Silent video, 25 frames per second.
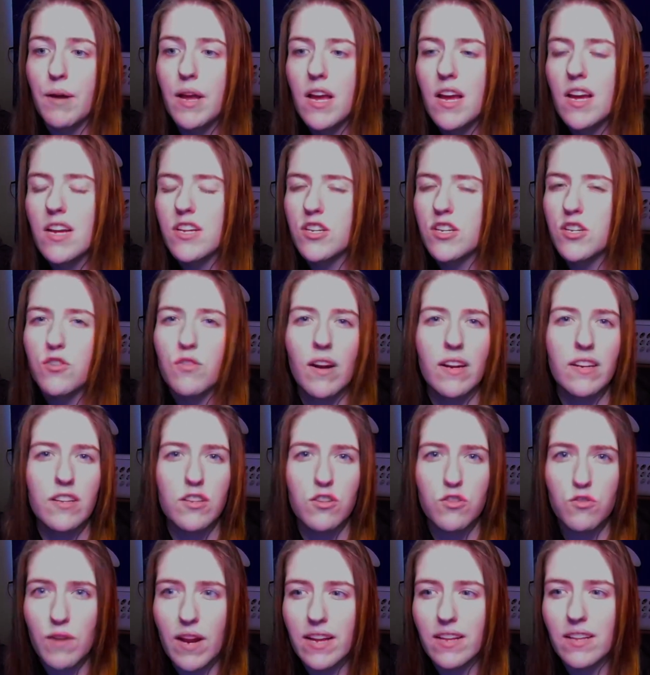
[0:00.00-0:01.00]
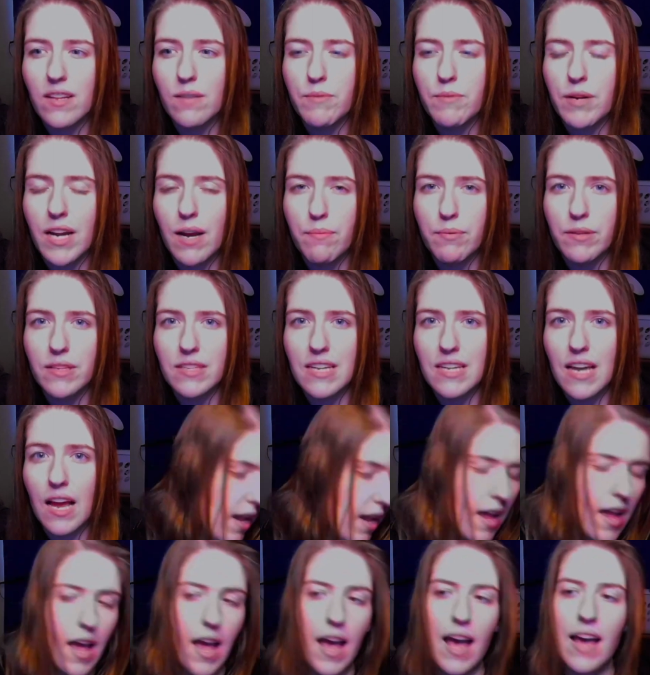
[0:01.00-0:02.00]
She tried to strangle him a couple of
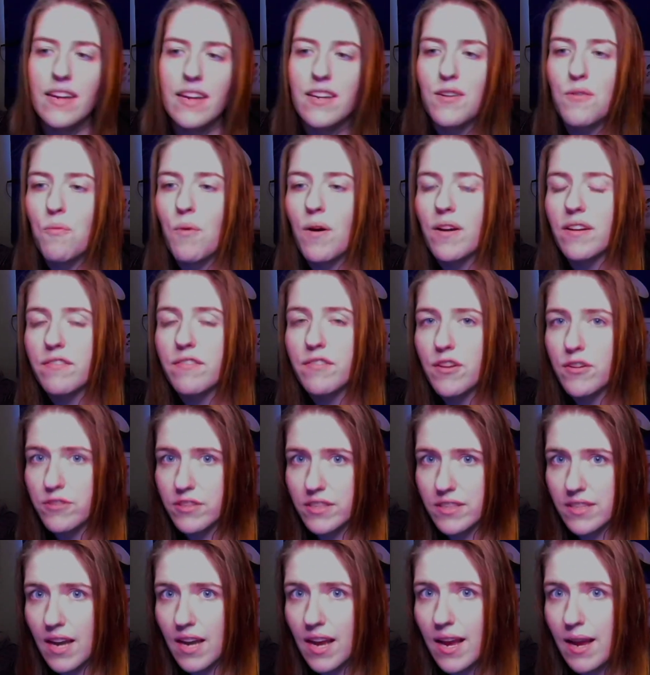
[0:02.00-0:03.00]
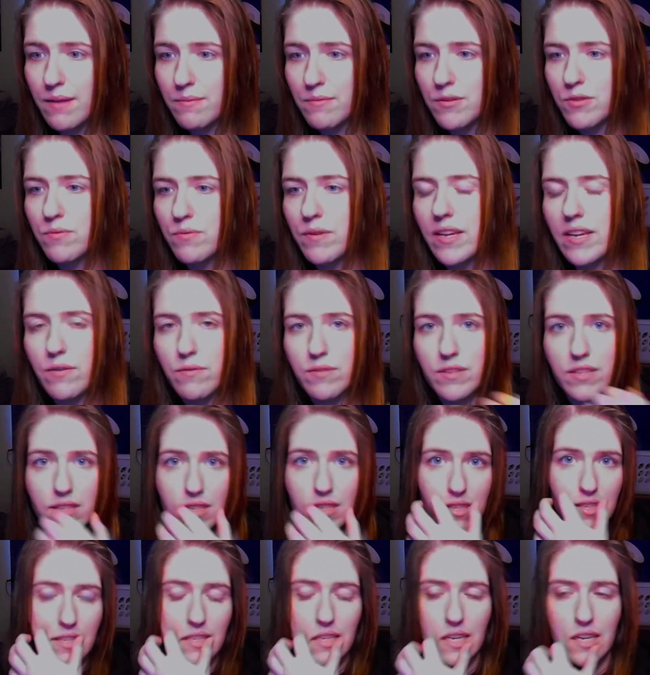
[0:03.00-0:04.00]
times, and in one of those times, when he was
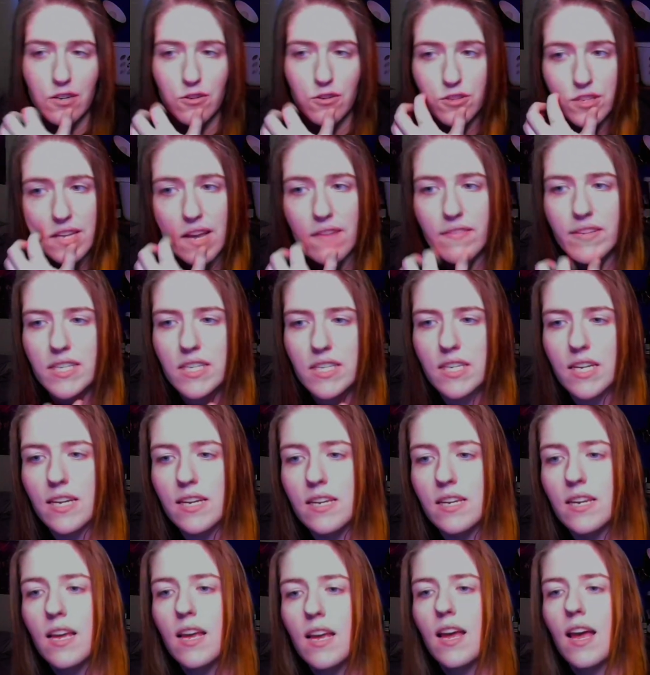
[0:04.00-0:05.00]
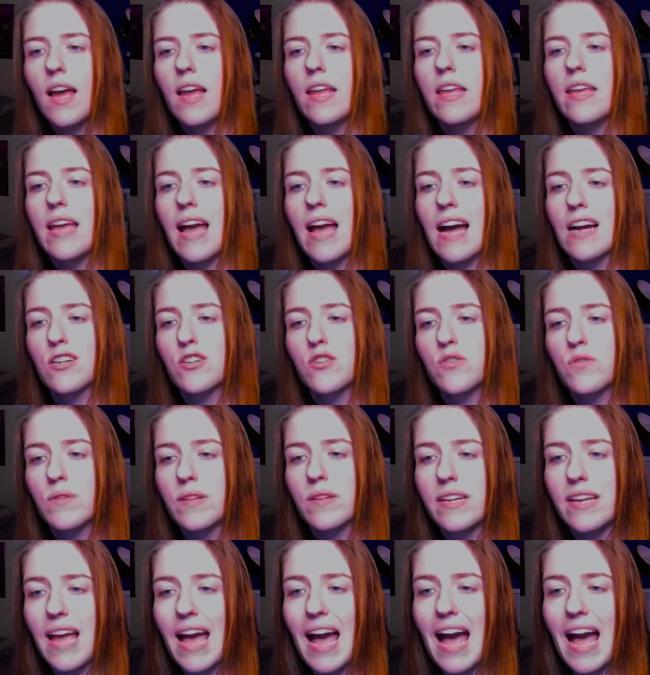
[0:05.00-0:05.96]
16 or 17, he actually had